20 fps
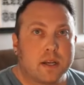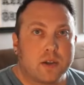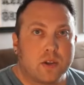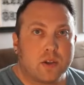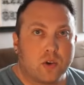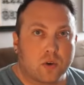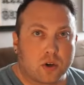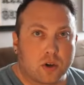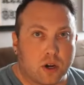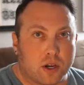
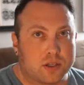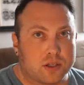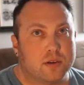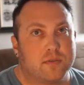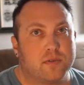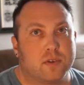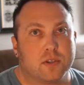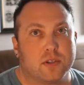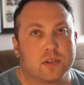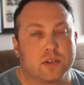your cost
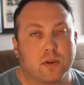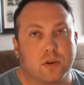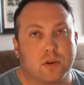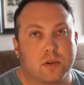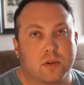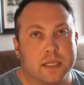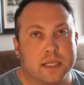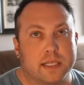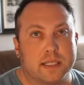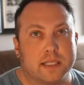of goods
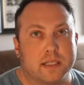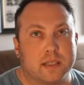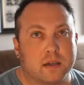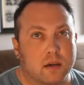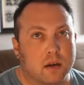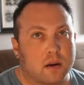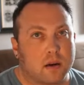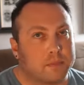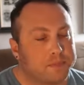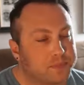sold is
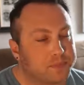zero.